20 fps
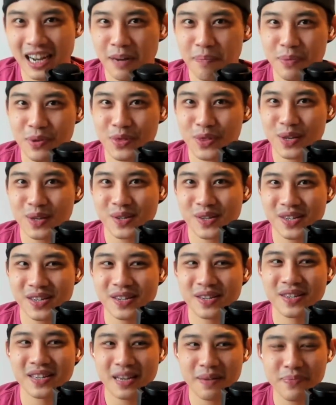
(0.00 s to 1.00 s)
but this
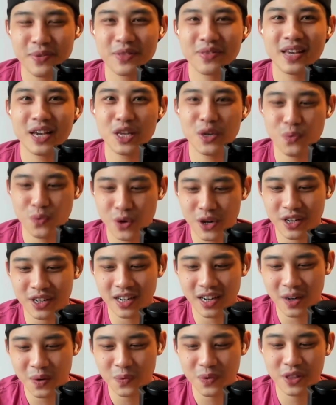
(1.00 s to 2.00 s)
is something that you
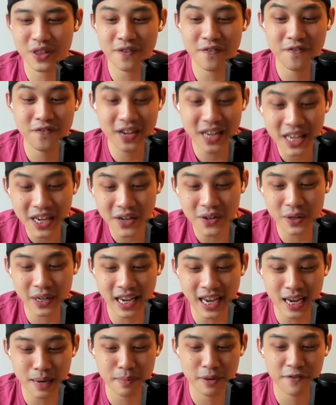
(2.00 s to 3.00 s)
worked on with a video
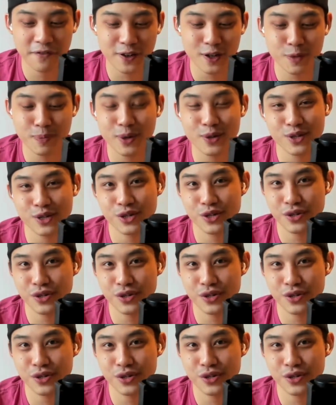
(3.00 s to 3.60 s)
game, a first-person